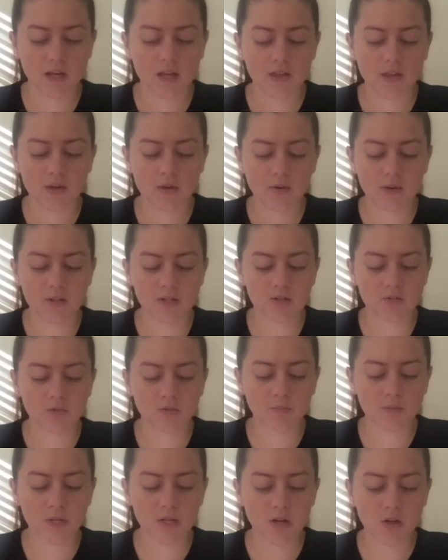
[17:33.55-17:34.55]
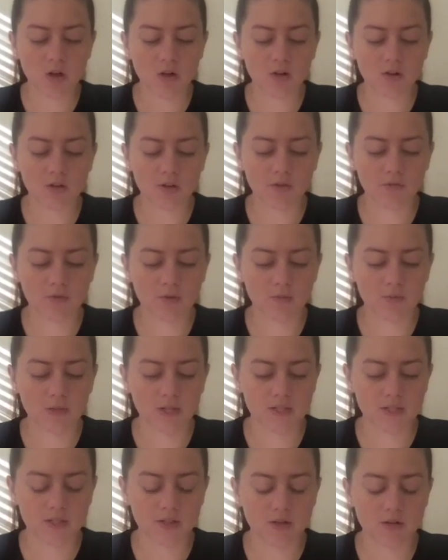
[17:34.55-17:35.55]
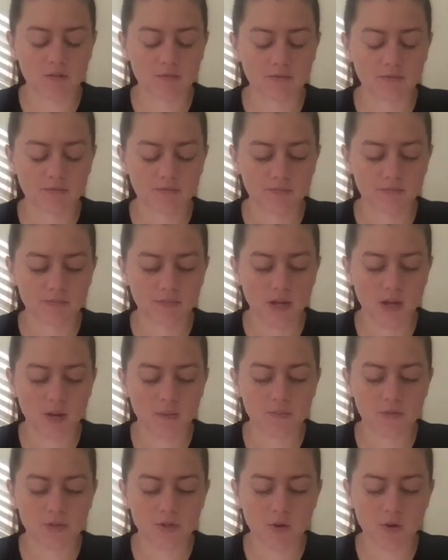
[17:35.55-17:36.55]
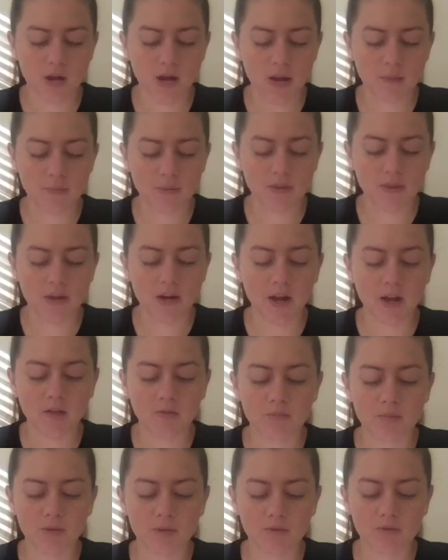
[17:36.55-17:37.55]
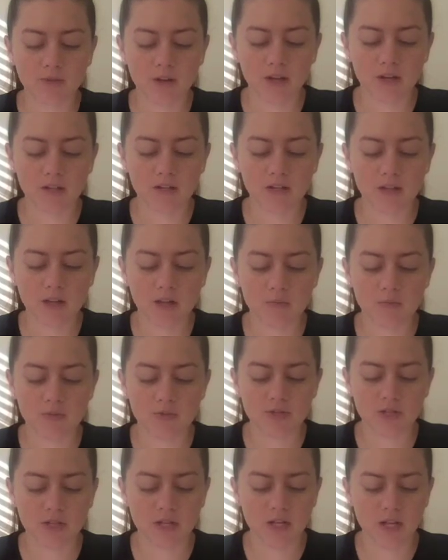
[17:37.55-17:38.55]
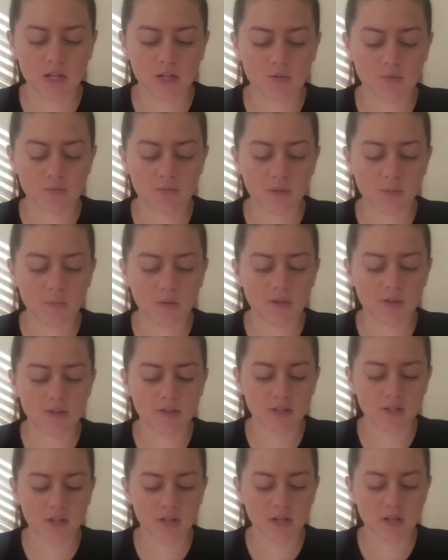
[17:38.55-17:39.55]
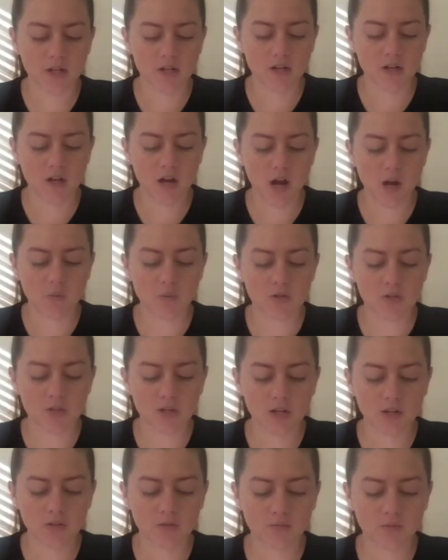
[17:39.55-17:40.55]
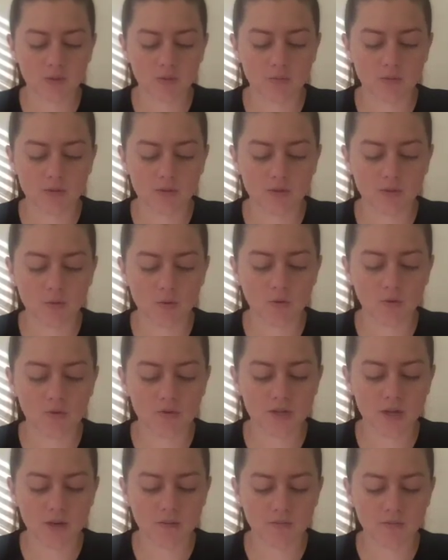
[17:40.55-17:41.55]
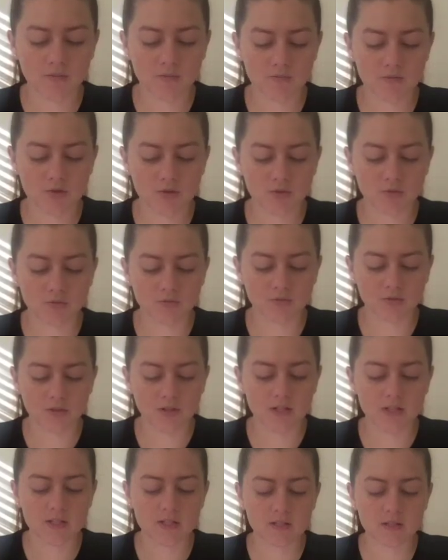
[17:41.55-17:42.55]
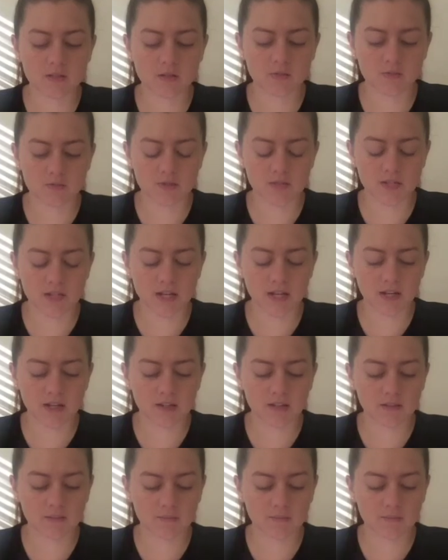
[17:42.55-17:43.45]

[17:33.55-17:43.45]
They arranged for me to call her a few minutes ago. I'm so happy that I have been finally able to connect with my mother. I wish I could have been with her the whole time from June 1st through today.